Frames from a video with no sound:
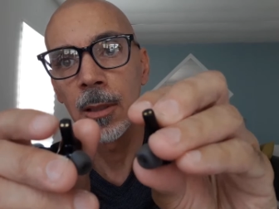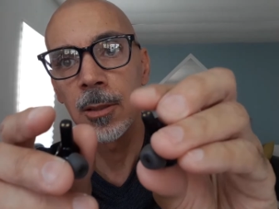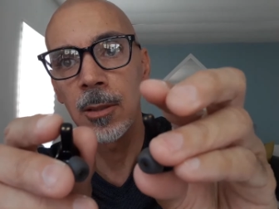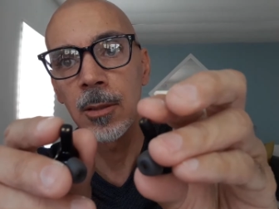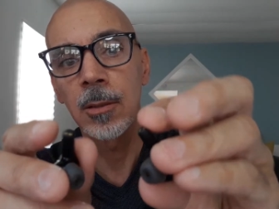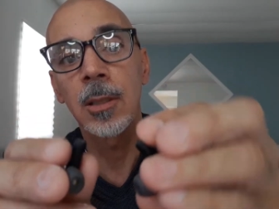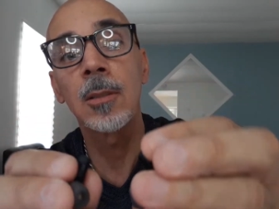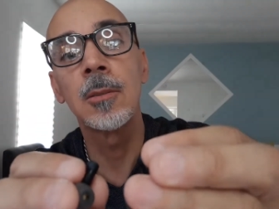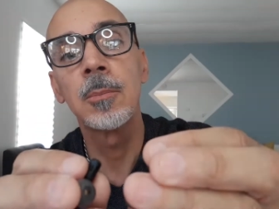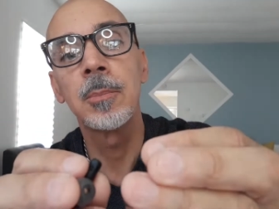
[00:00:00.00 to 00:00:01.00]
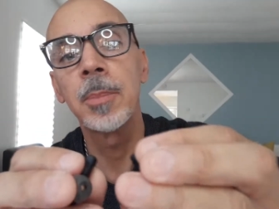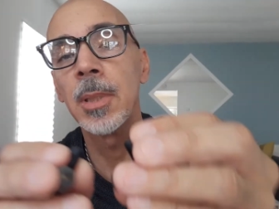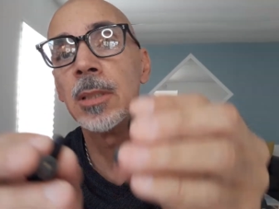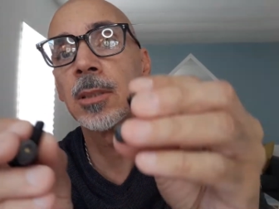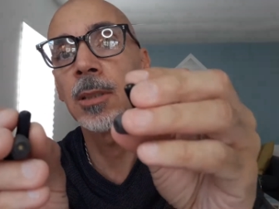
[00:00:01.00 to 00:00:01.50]
two little
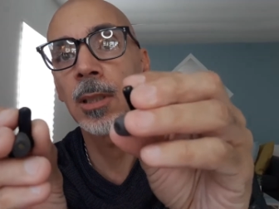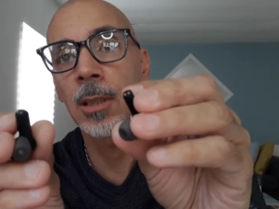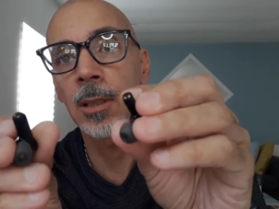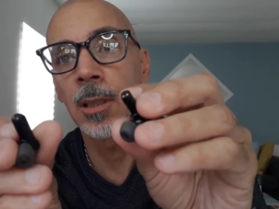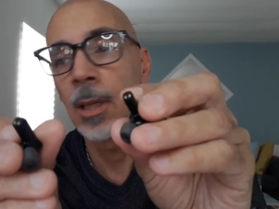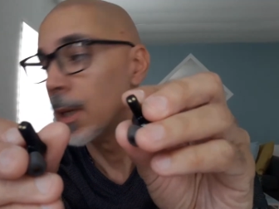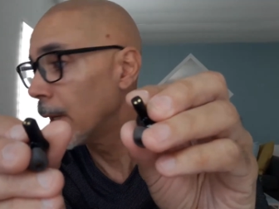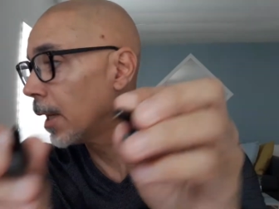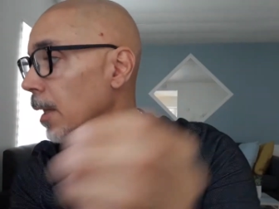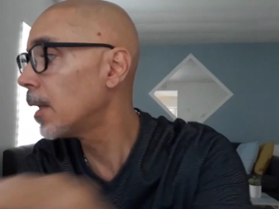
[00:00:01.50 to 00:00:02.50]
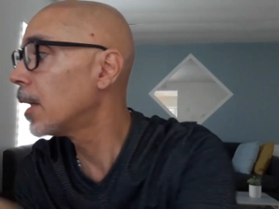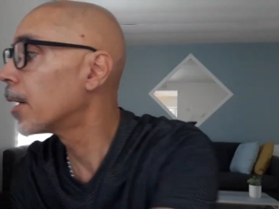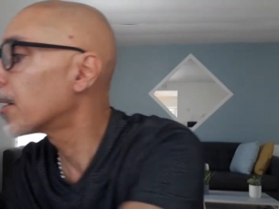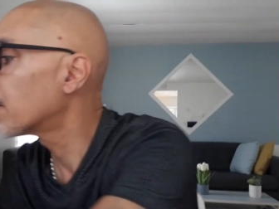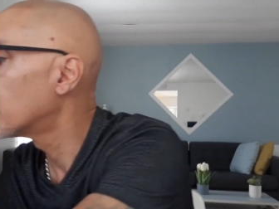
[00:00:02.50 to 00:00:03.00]
pieces at the end
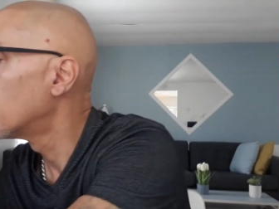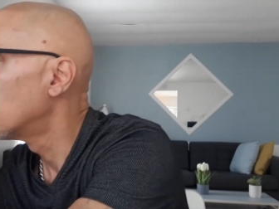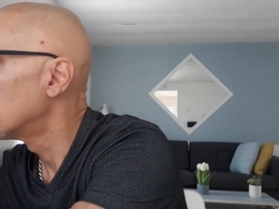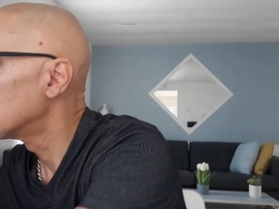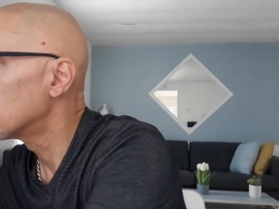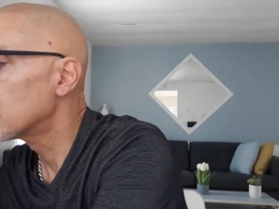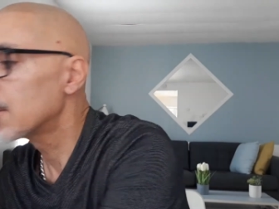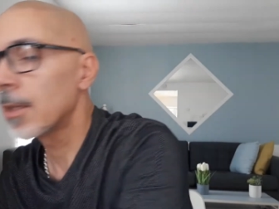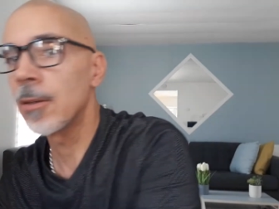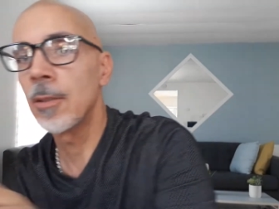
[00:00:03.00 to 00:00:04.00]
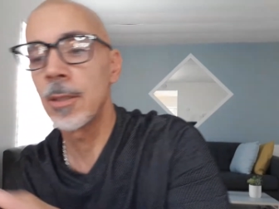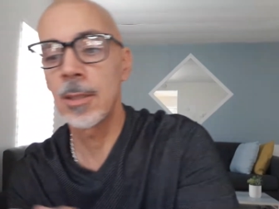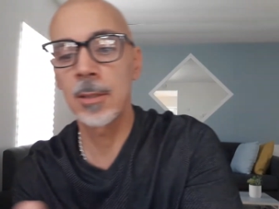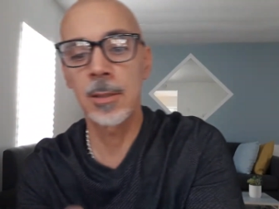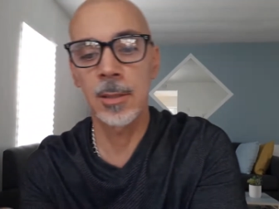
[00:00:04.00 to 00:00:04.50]
here. They go
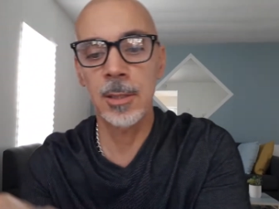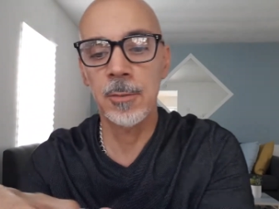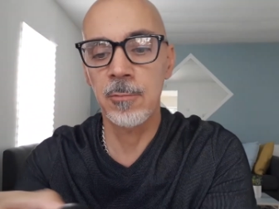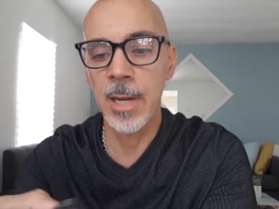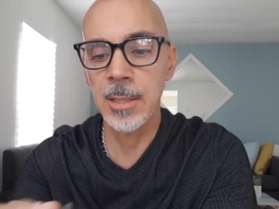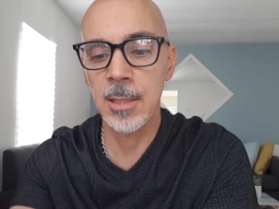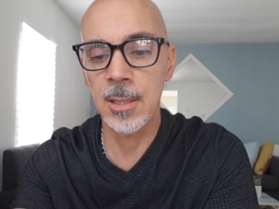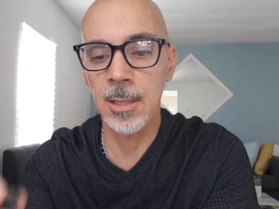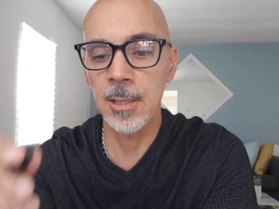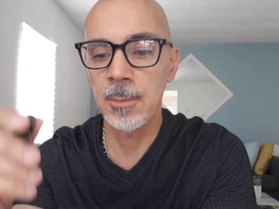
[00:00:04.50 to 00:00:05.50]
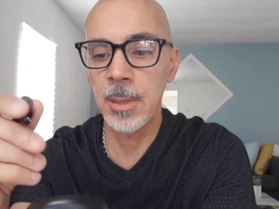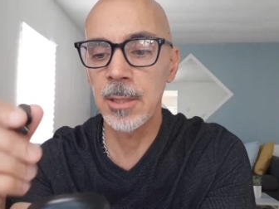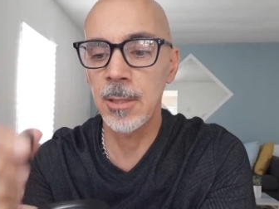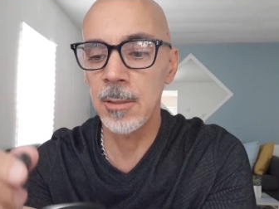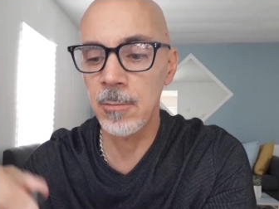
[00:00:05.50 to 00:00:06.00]
into this rest. These
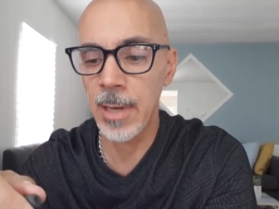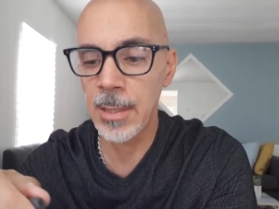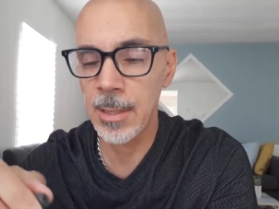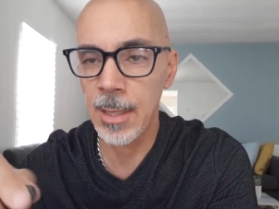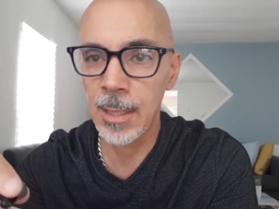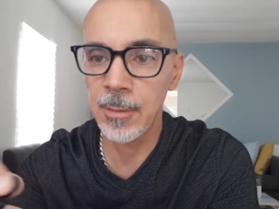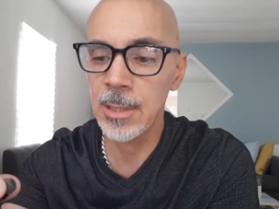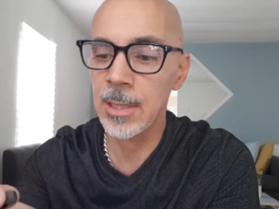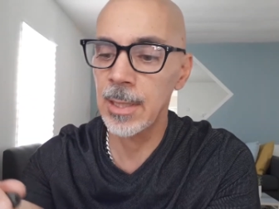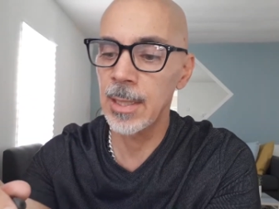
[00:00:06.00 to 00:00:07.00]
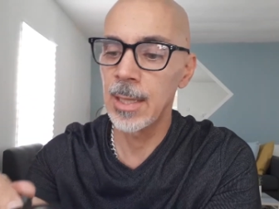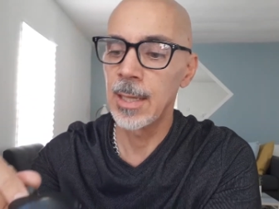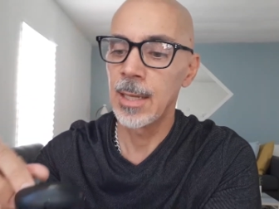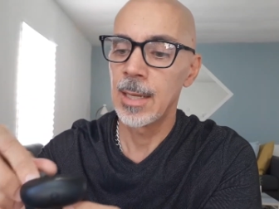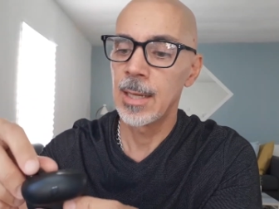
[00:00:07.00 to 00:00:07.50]
pieces rest obviously
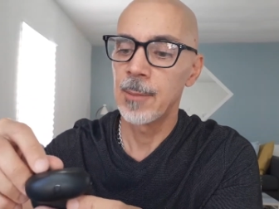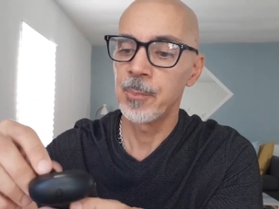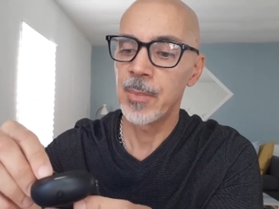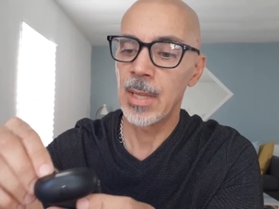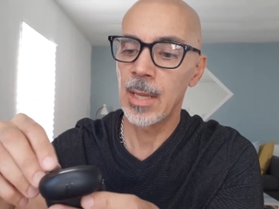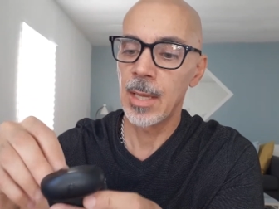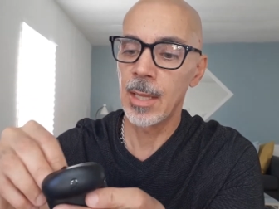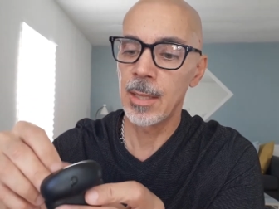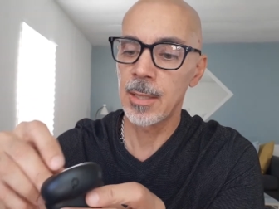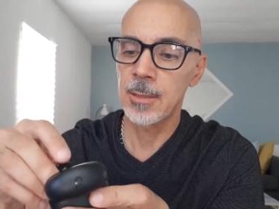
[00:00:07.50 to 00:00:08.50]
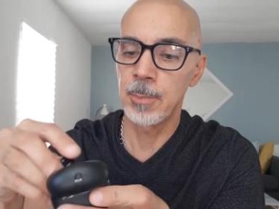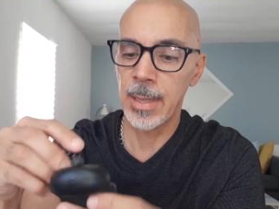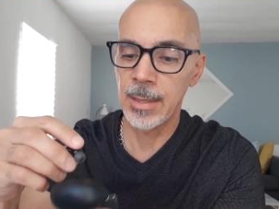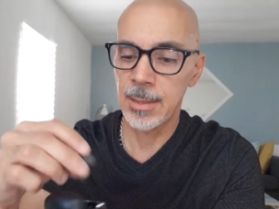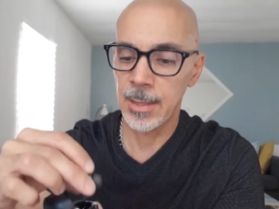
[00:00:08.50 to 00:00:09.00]
in this
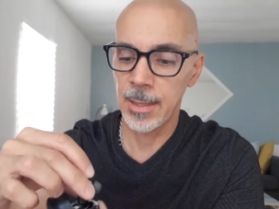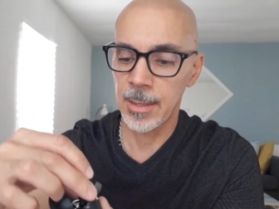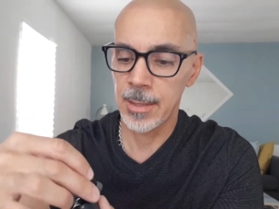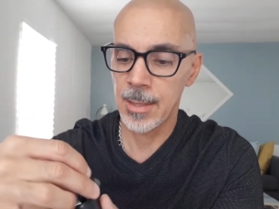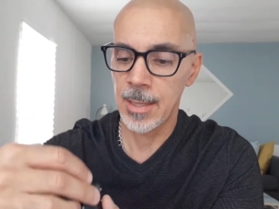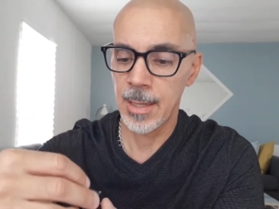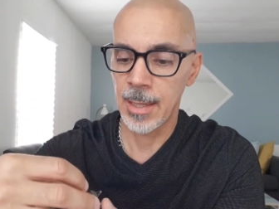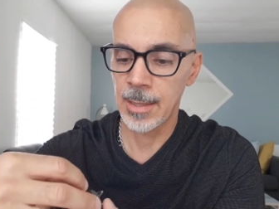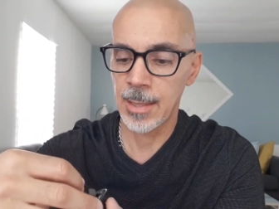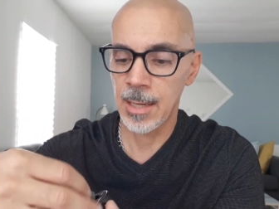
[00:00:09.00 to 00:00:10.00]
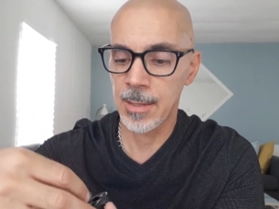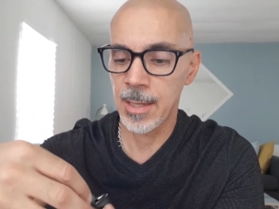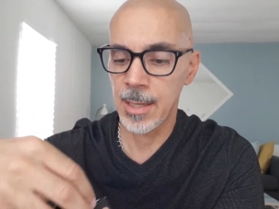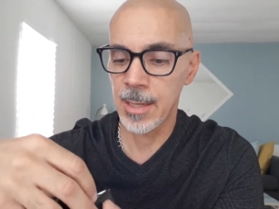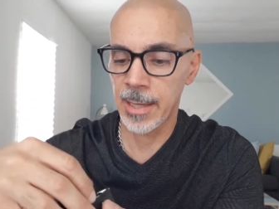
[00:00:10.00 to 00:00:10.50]
base here. That's how they
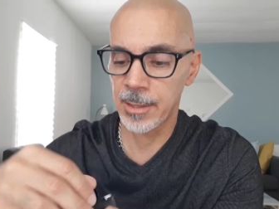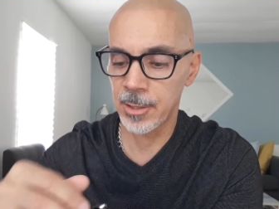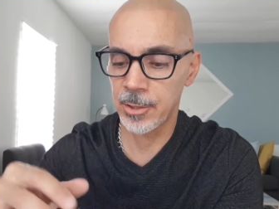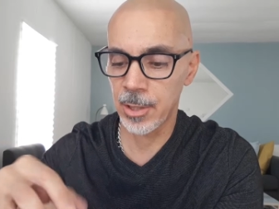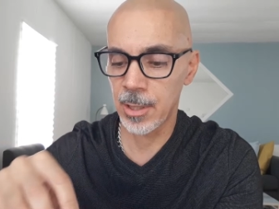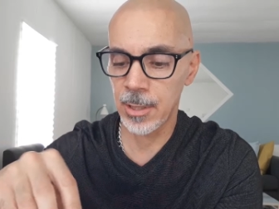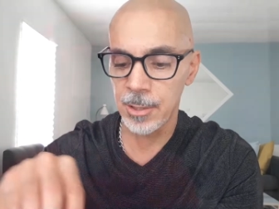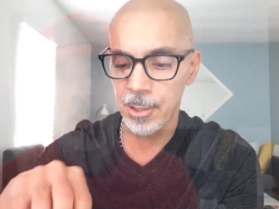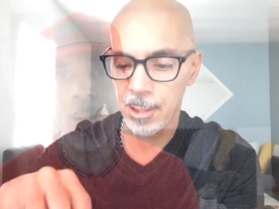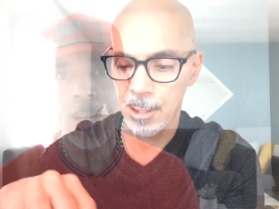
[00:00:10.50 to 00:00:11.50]
connect to charge.